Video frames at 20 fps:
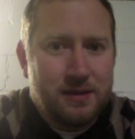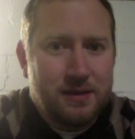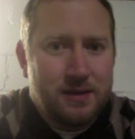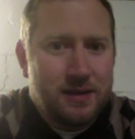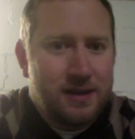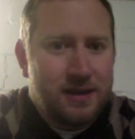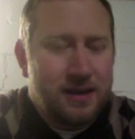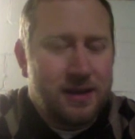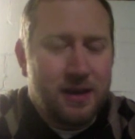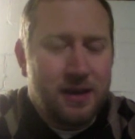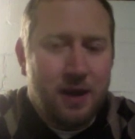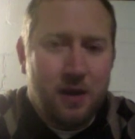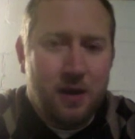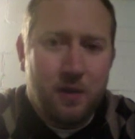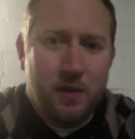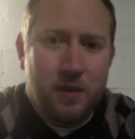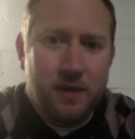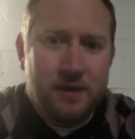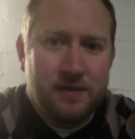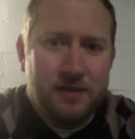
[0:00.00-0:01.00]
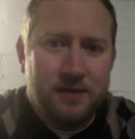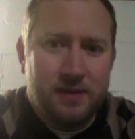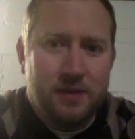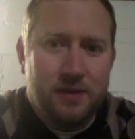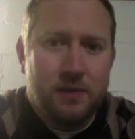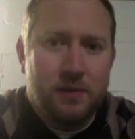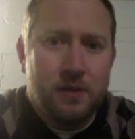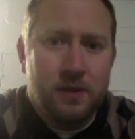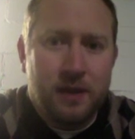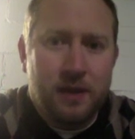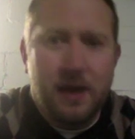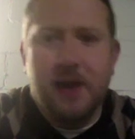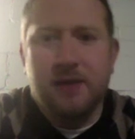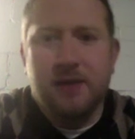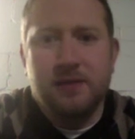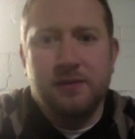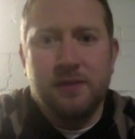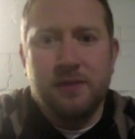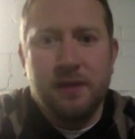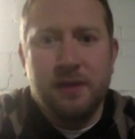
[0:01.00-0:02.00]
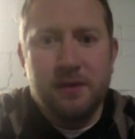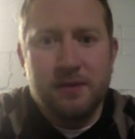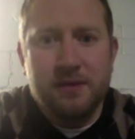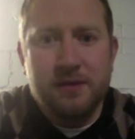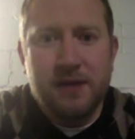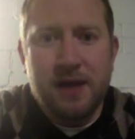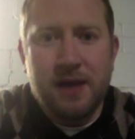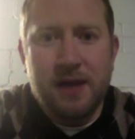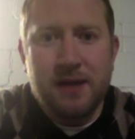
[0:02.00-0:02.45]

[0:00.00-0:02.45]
I cannot wait to see what lies on the other side.